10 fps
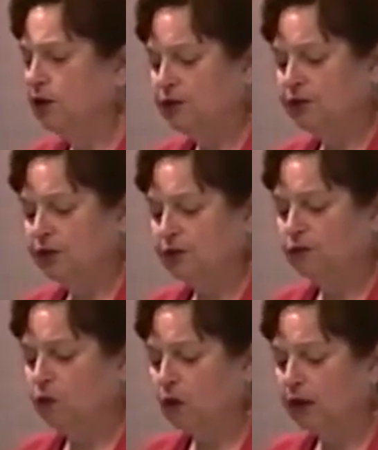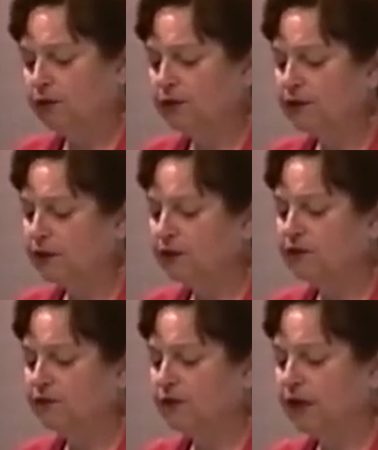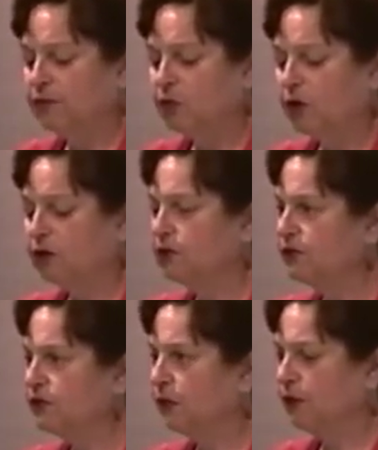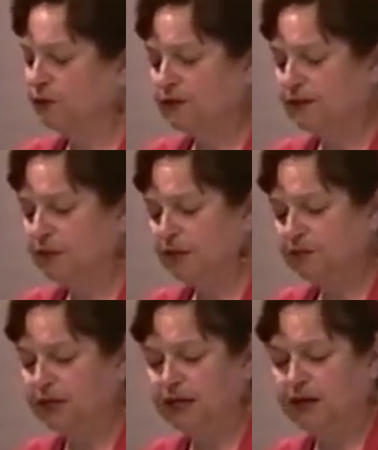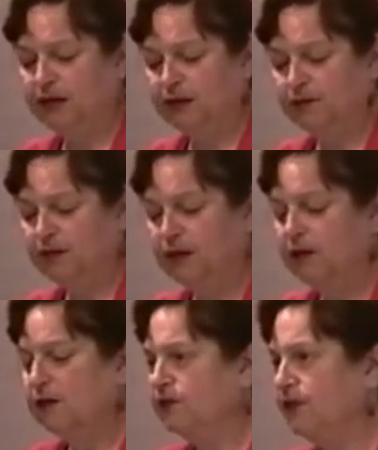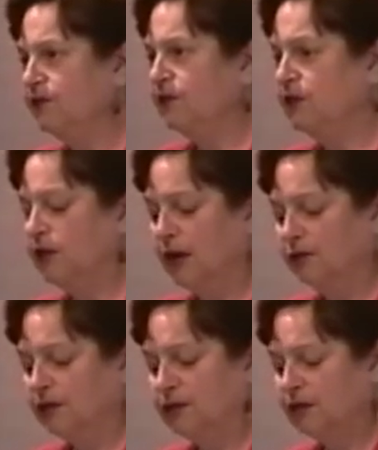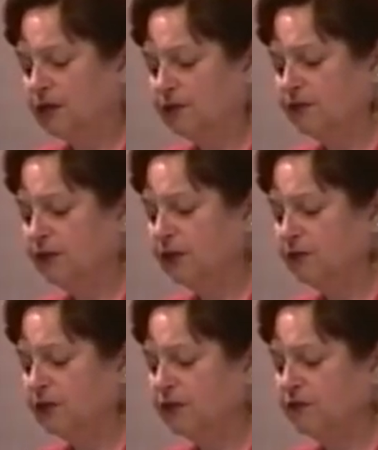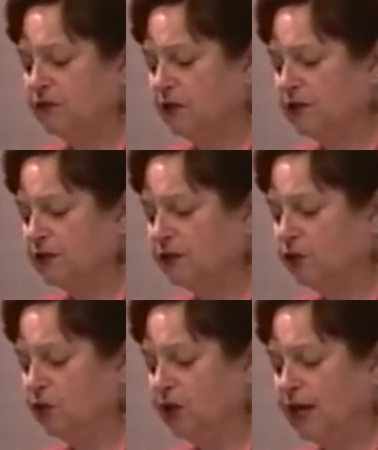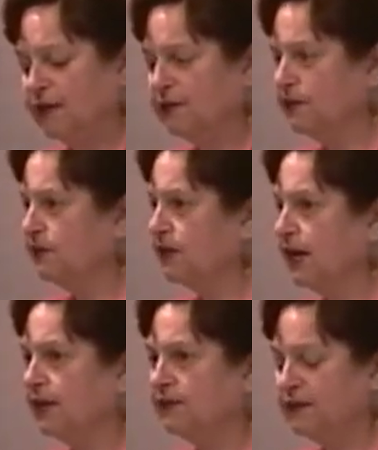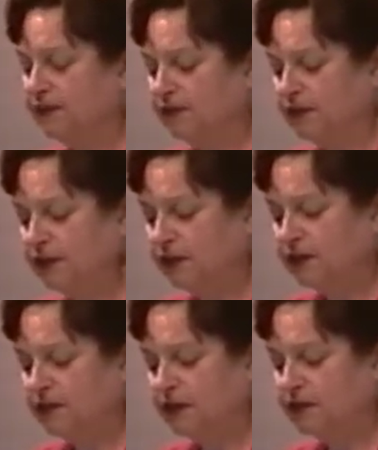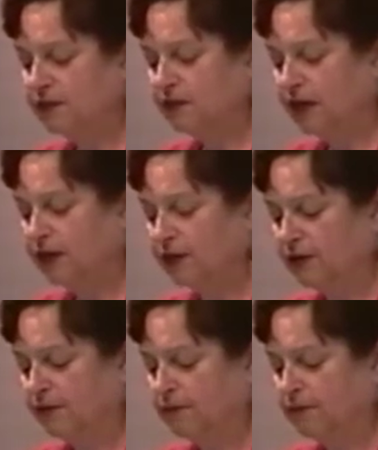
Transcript: could yield 400 tons of fine particle soil for cement making, 1,700 tons of agglutinates for industrial glasses, and 17 tons of iron.